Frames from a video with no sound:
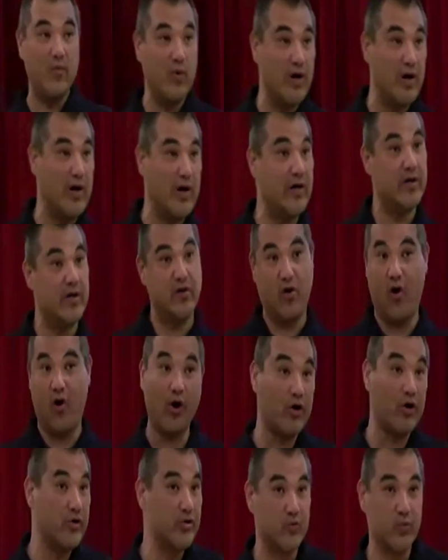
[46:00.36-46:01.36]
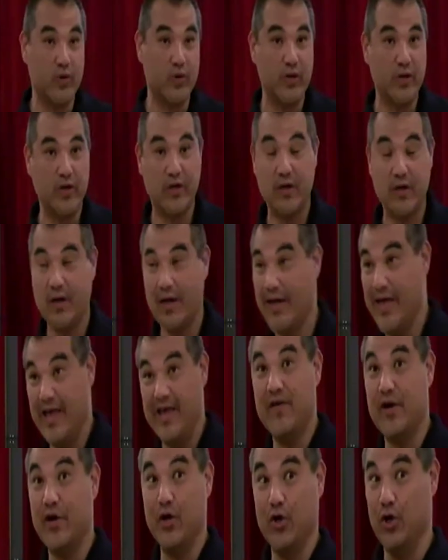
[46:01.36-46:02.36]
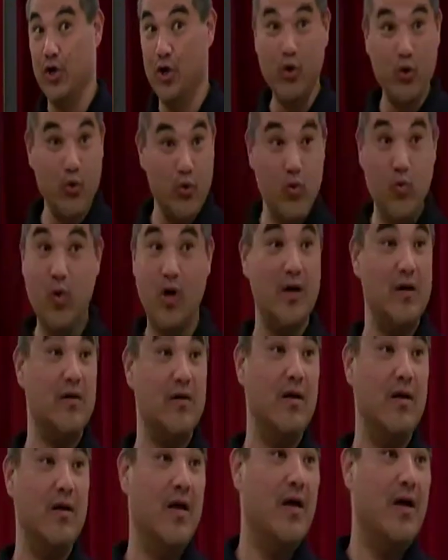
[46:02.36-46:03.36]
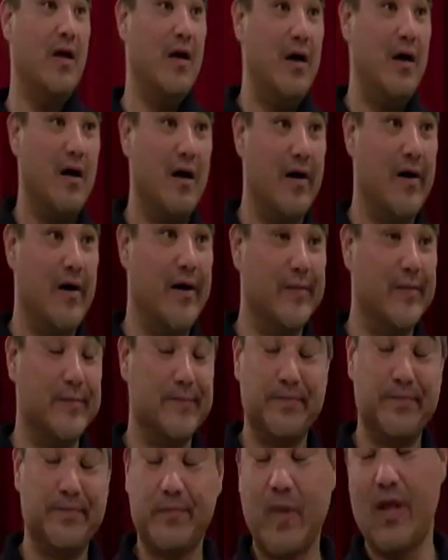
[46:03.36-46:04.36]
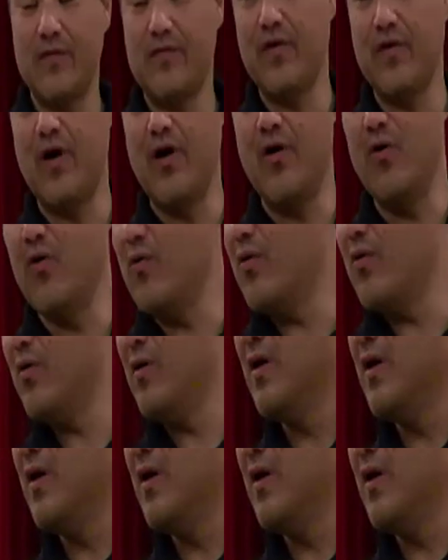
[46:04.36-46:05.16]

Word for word: one and an orange one, even a nude one. Um, so